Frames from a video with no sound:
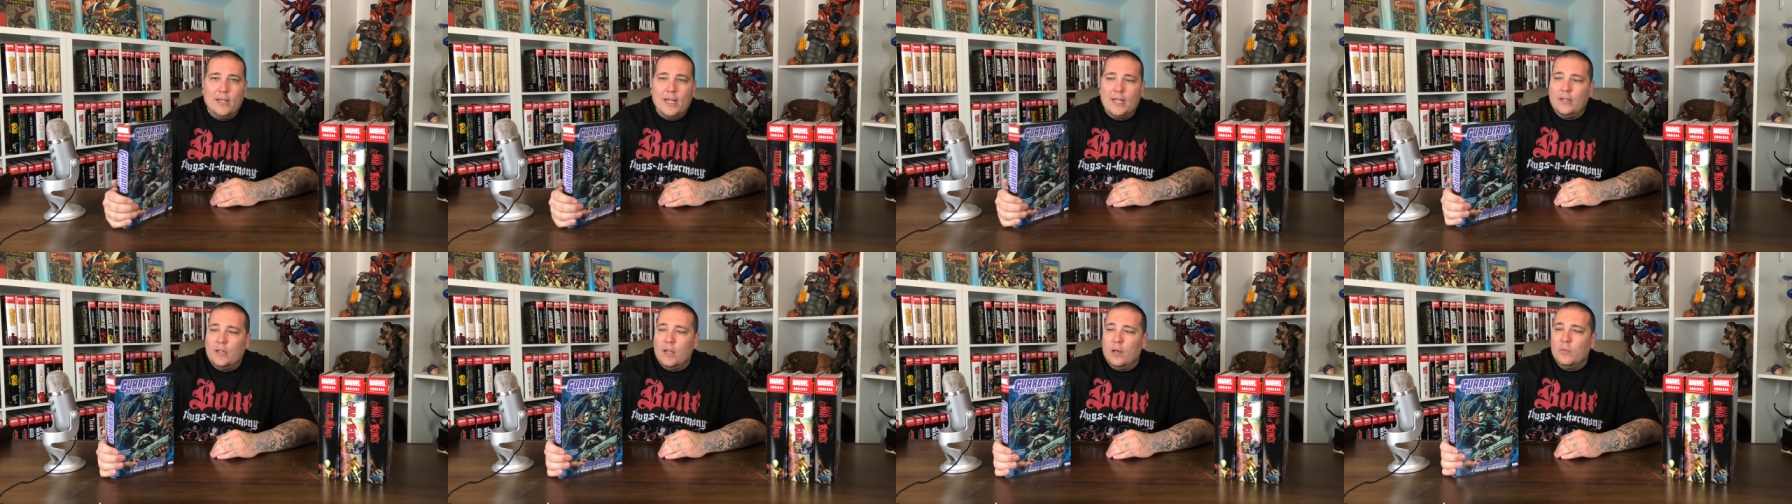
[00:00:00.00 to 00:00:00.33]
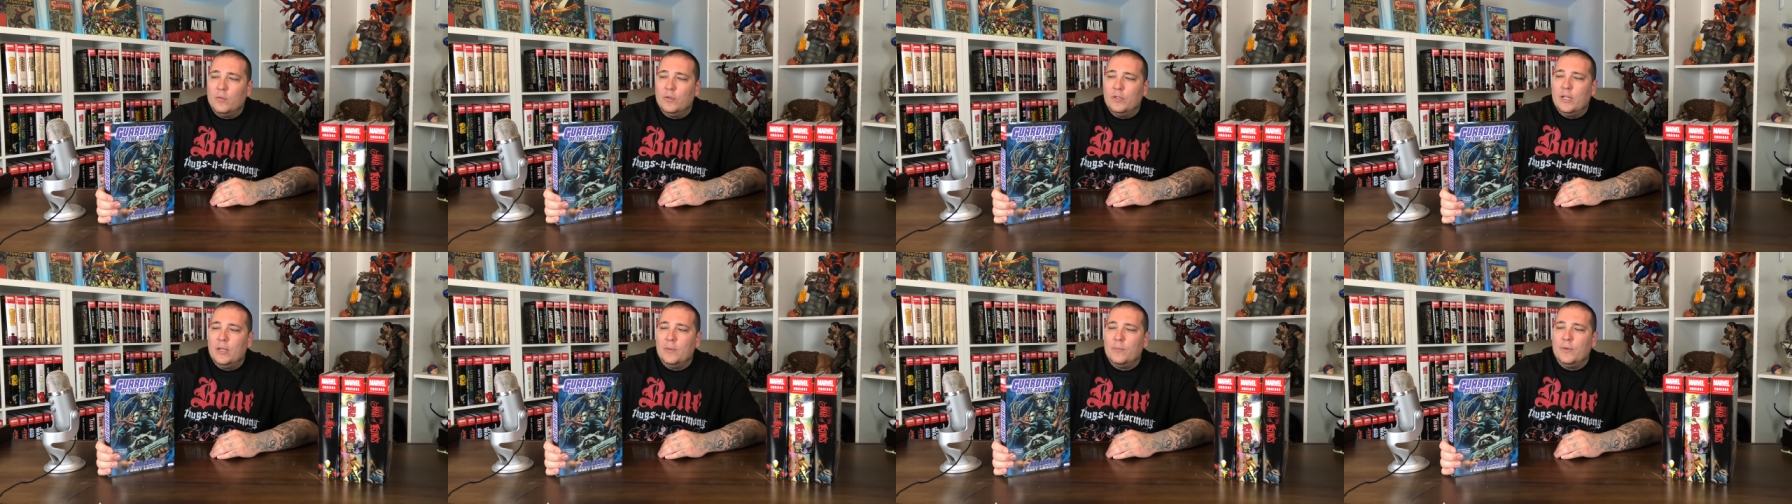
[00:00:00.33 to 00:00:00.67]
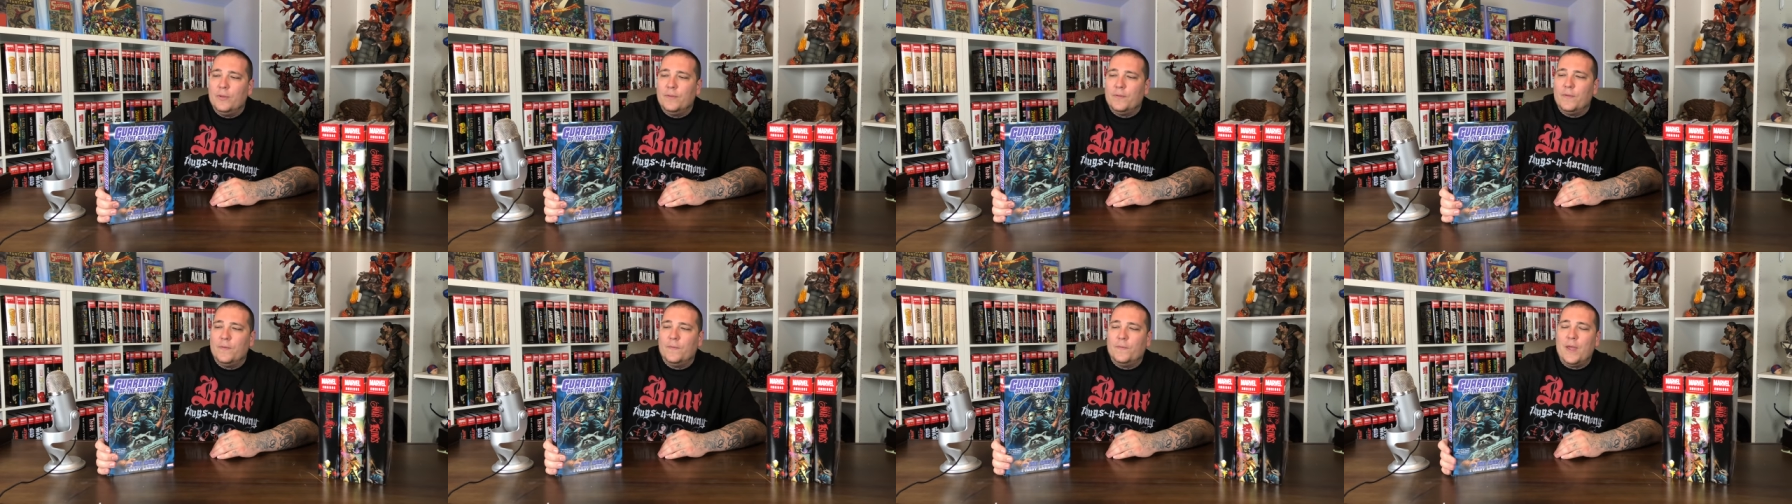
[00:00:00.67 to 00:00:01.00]
They double dip
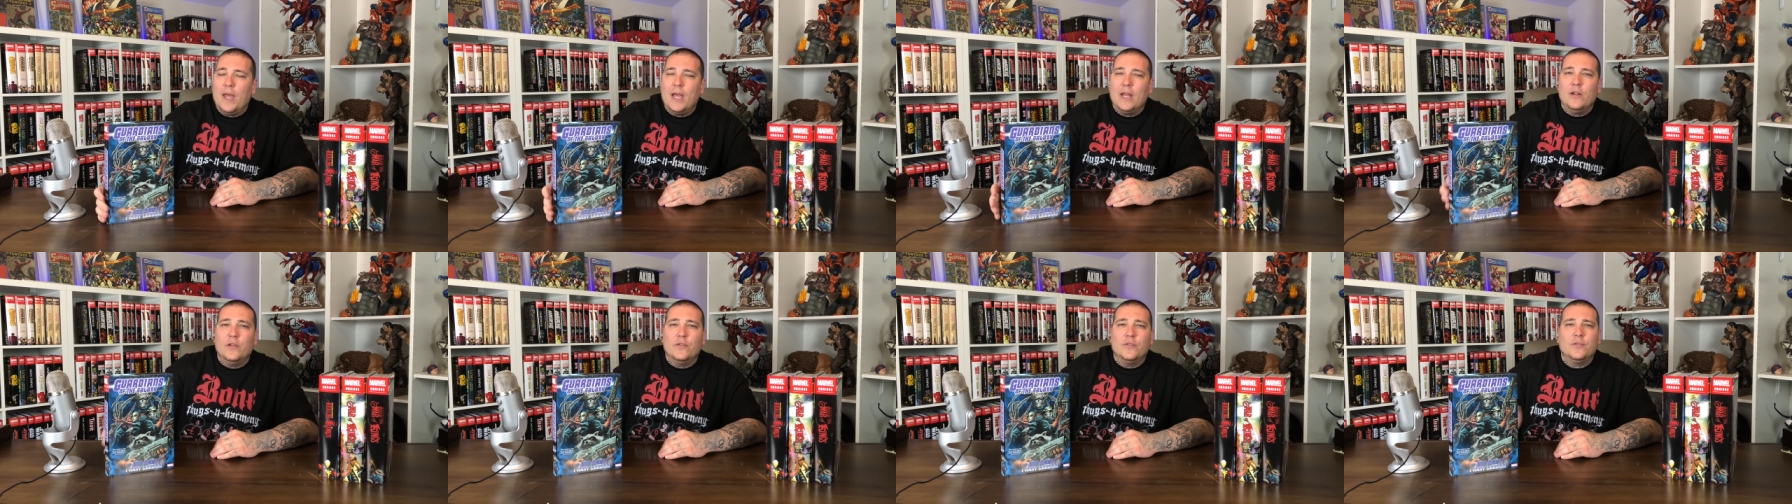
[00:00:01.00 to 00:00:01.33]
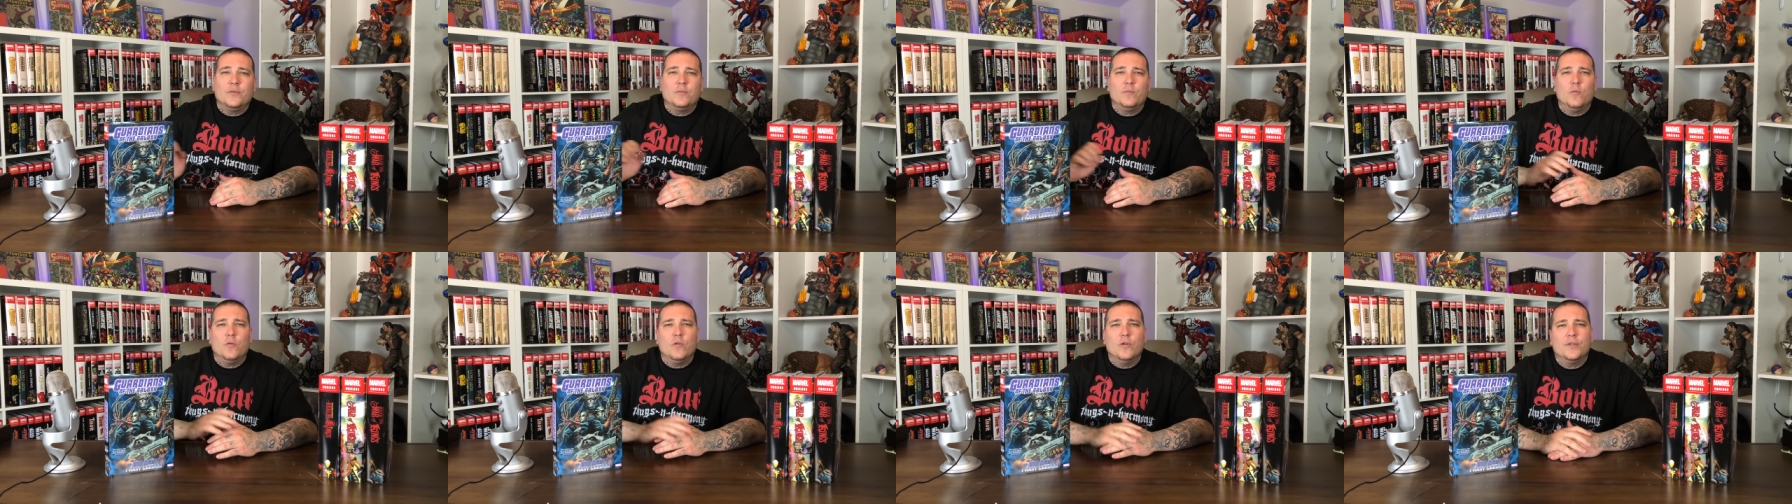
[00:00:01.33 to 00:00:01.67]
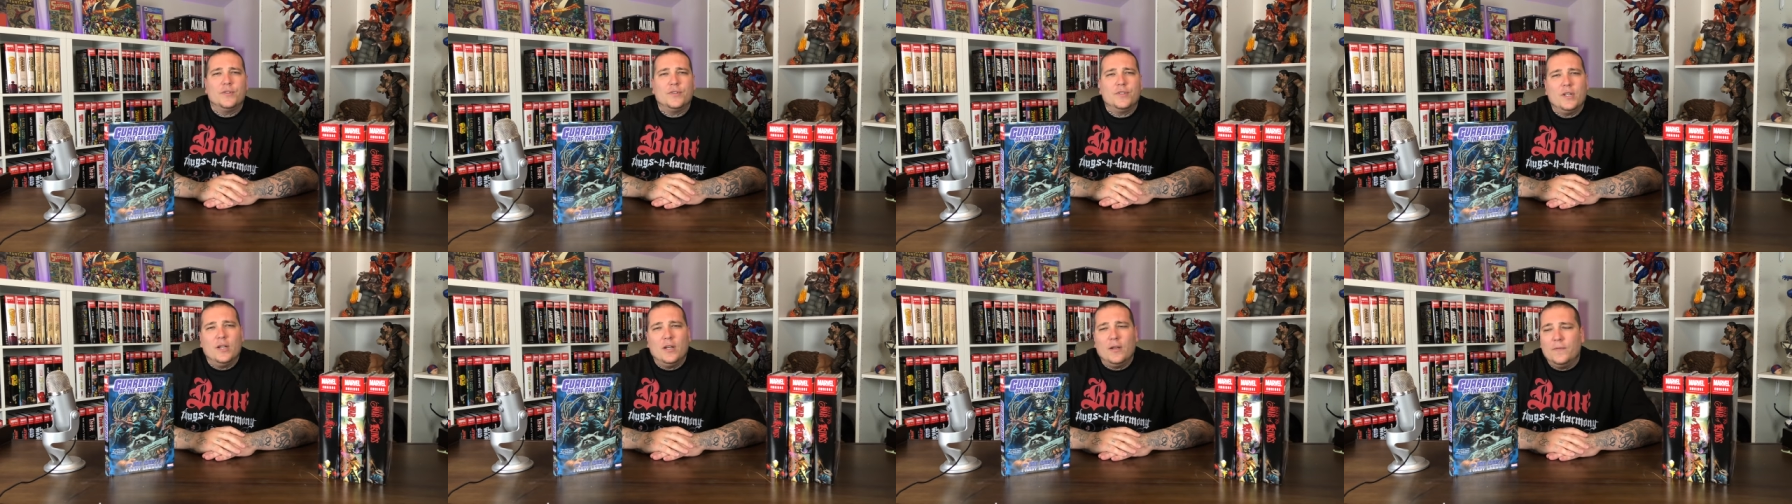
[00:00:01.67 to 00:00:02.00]
with the Thanos War
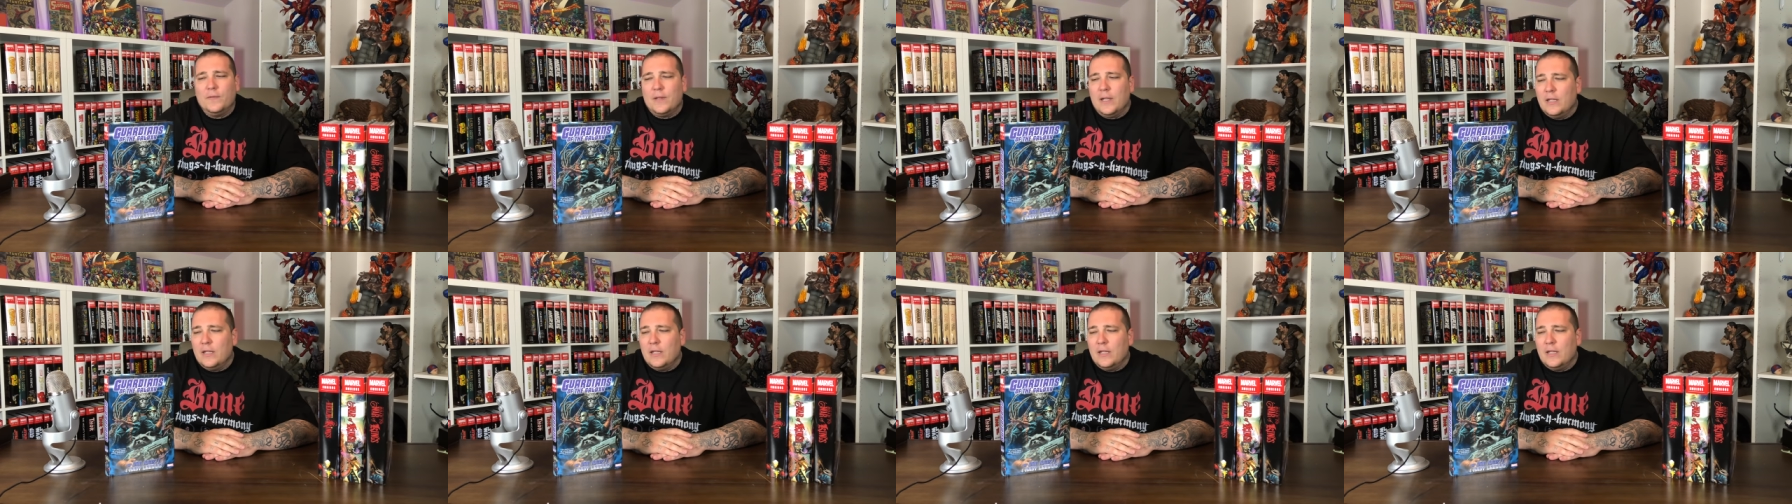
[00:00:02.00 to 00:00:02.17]
stuff.